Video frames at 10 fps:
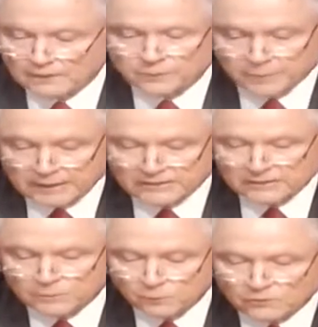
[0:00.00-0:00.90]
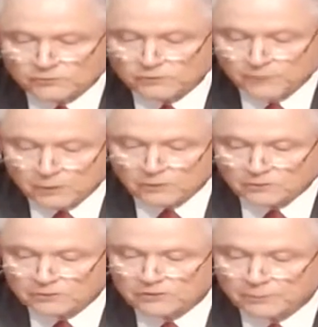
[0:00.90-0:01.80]
This president wants to
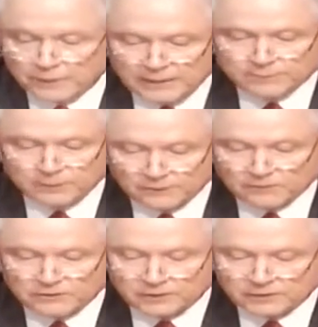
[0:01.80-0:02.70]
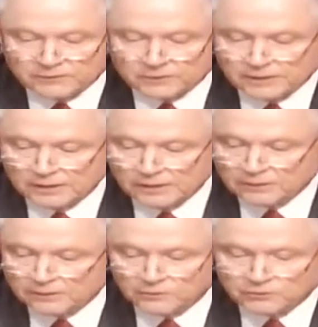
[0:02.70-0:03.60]
focus on the people of this country
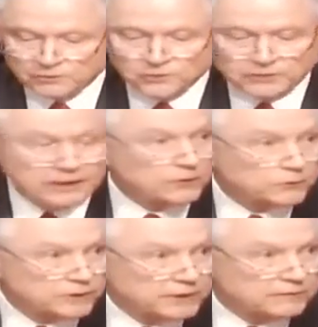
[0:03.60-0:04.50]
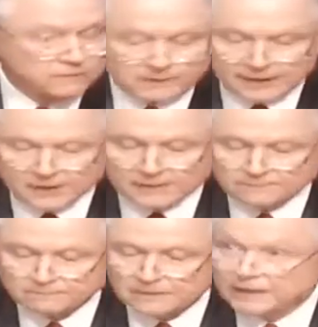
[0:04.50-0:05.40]
to ensure they are treated
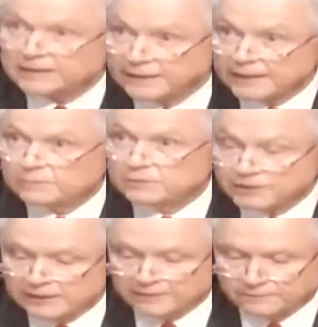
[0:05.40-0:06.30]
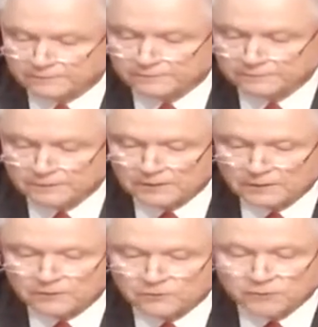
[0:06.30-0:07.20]
fairly and kept safe.
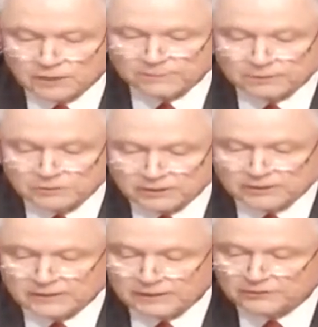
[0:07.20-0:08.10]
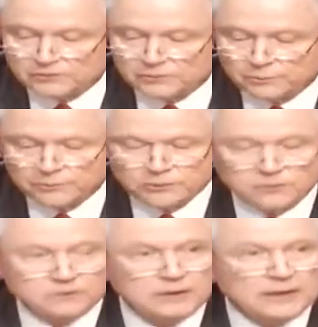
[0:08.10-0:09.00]
The Trump agenda is to
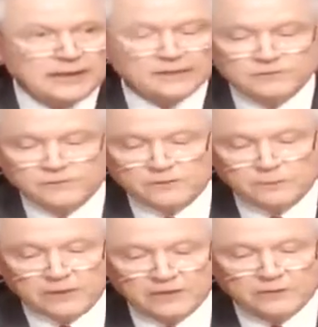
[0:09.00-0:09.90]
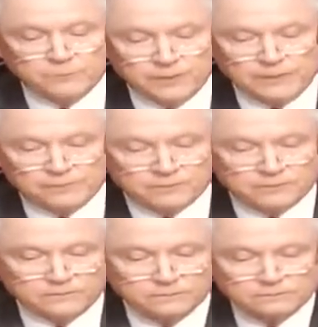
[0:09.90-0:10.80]
improve the lives of the American people.